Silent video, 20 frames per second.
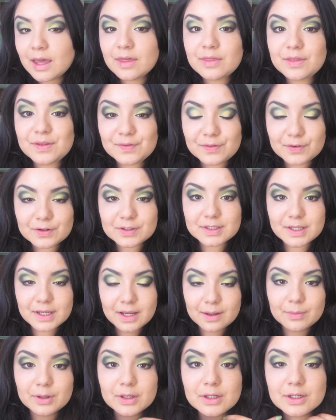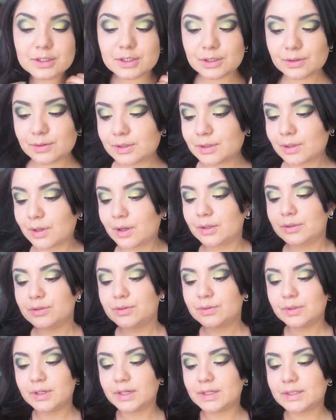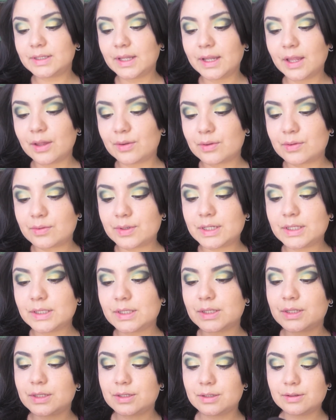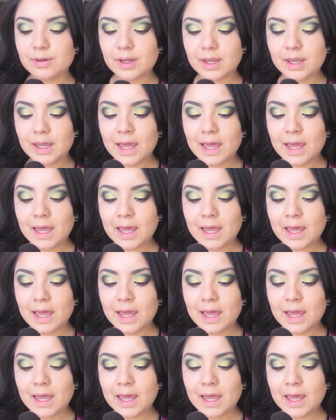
The first thing I'm going to do is contour, as I always do.